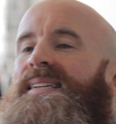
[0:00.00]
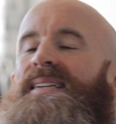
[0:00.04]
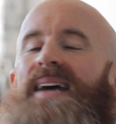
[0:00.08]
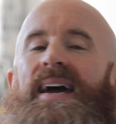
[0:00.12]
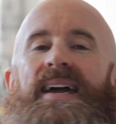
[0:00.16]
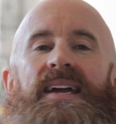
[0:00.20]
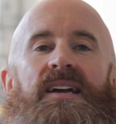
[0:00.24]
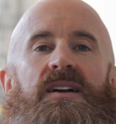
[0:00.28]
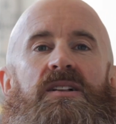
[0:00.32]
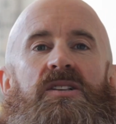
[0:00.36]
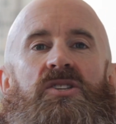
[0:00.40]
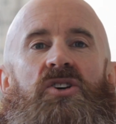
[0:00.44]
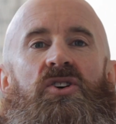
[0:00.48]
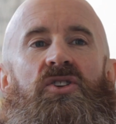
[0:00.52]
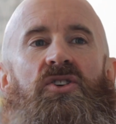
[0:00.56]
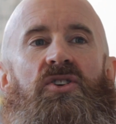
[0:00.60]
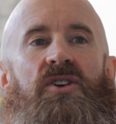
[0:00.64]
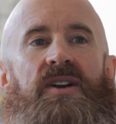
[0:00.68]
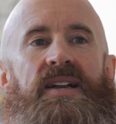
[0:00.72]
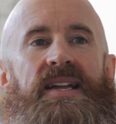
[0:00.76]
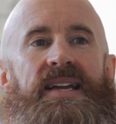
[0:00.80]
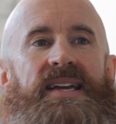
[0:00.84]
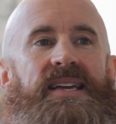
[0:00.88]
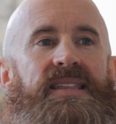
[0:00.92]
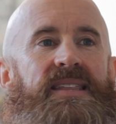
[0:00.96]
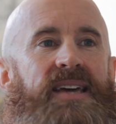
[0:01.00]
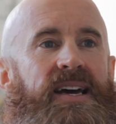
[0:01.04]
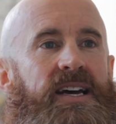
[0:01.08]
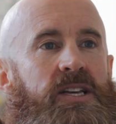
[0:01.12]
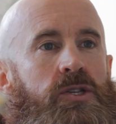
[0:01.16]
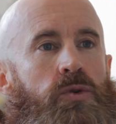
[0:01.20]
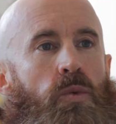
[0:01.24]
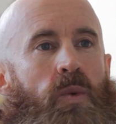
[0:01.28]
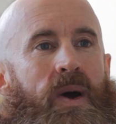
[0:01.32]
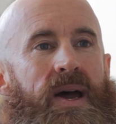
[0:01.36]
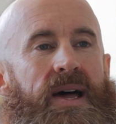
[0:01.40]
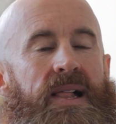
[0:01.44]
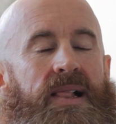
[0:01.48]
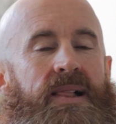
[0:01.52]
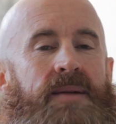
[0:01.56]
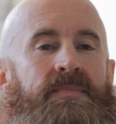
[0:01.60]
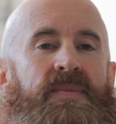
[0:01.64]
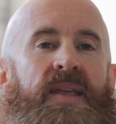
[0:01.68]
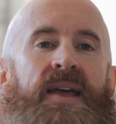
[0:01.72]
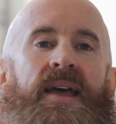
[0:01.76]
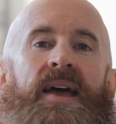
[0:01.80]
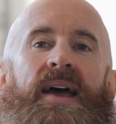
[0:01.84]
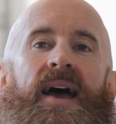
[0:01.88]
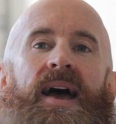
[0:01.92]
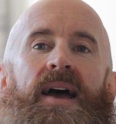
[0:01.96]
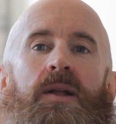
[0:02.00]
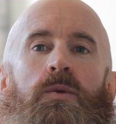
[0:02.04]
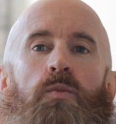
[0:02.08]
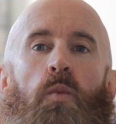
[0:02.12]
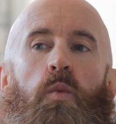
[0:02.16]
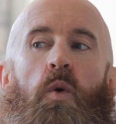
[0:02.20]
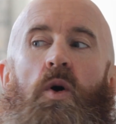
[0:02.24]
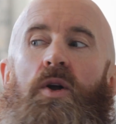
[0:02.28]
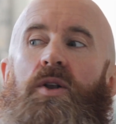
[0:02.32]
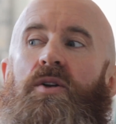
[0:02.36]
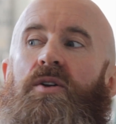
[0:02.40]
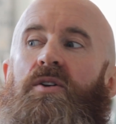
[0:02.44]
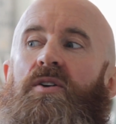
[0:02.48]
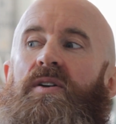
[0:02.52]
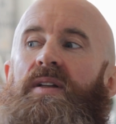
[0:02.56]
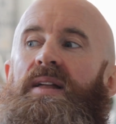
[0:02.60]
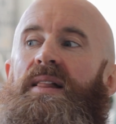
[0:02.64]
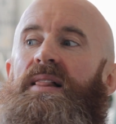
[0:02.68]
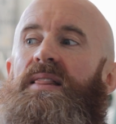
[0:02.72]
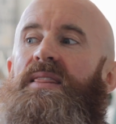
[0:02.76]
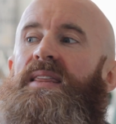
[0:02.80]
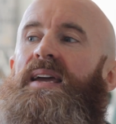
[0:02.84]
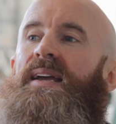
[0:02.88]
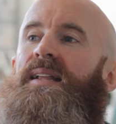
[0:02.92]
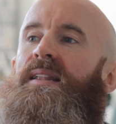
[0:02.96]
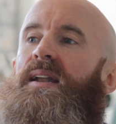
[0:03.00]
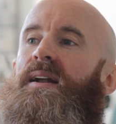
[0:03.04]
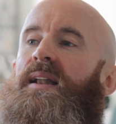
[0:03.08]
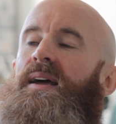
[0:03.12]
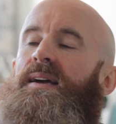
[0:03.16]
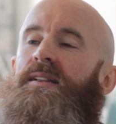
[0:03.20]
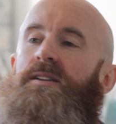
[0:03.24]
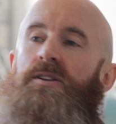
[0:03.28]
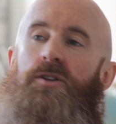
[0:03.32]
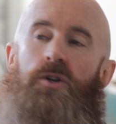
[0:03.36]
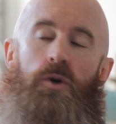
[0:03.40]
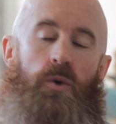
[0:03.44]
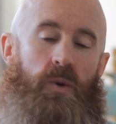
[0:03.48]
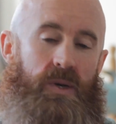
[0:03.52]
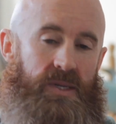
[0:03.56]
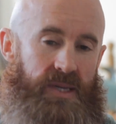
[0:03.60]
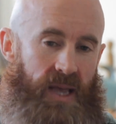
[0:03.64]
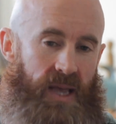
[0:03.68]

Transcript: detangles underneath as well. And one other little thing that I like to do